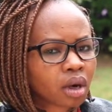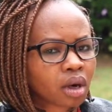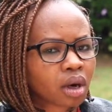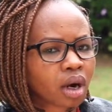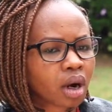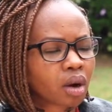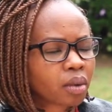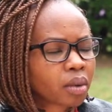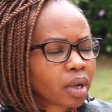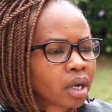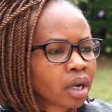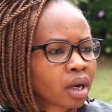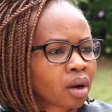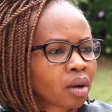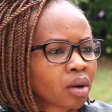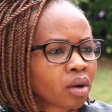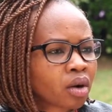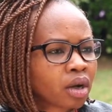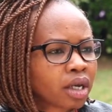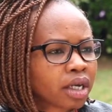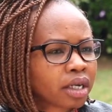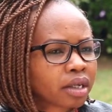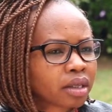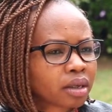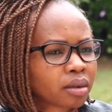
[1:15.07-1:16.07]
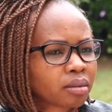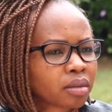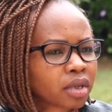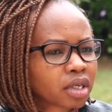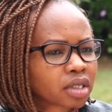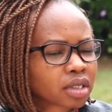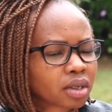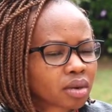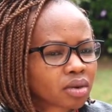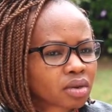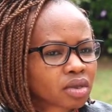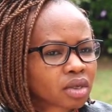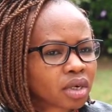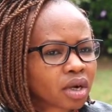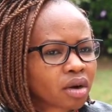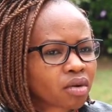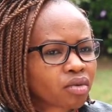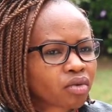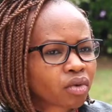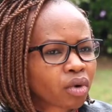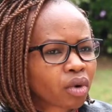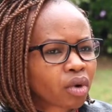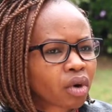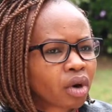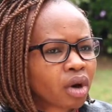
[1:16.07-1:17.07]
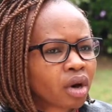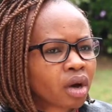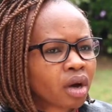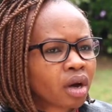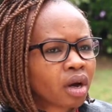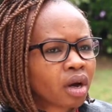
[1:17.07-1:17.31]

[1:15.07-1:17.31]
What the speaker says: how we are now calling them the South Sudan 4,